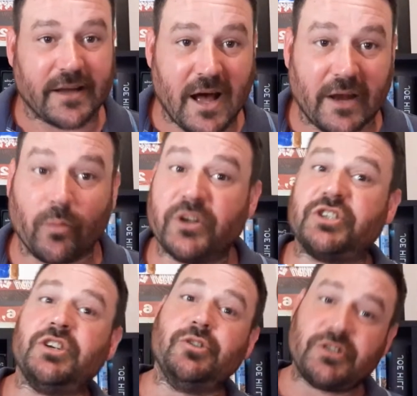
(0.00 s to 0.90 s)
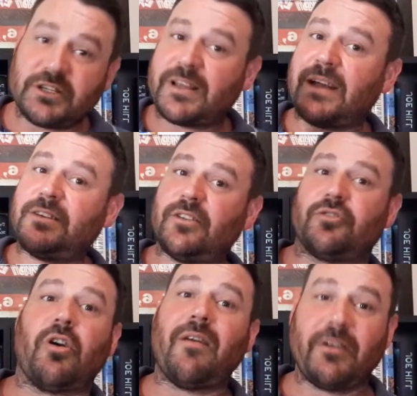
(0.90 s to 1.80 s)
gun, which she used to take to the
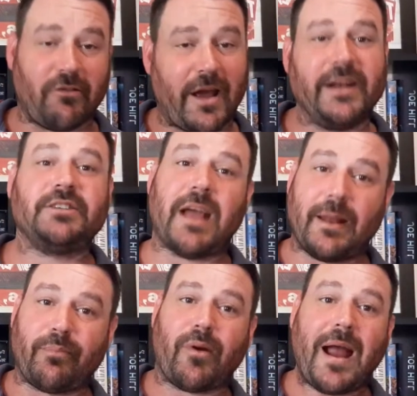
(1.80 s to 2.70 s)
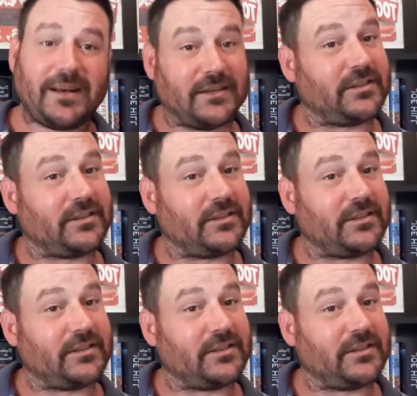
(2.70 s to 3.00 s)
driving range and practice.